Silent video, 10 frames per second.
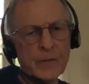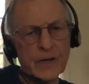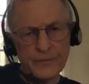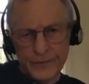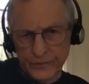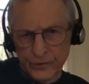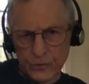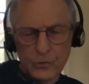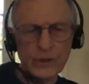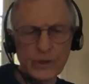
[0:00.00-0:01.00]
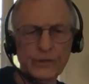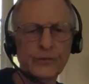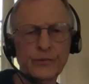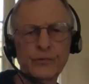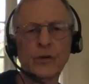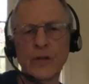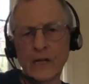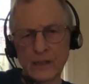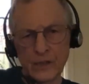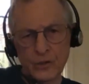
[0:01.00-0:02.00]
metaphysical questions on that
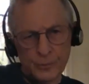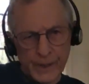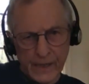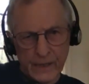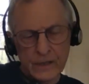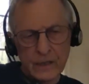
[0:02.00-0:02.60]
legal pad.